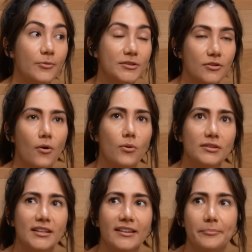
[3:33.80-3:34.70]
it was
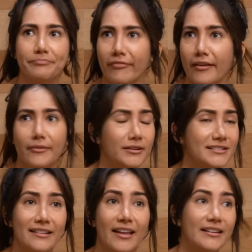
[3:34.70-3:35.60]
only, I want
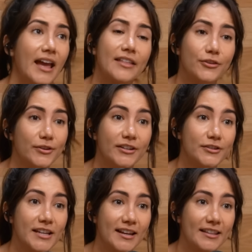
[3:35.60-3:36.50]
to say like 9:30
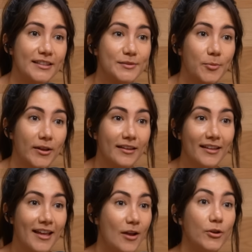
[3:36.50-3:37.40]
or 10 at this point.
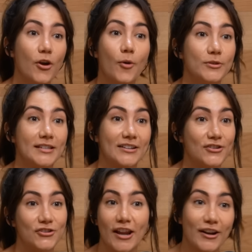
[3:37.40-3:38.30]
And we almost had to
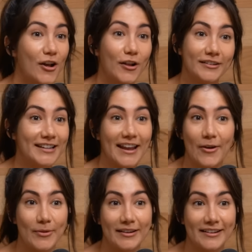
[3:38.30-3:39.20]
shut it all
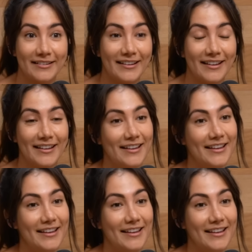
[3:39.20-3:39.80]
down. And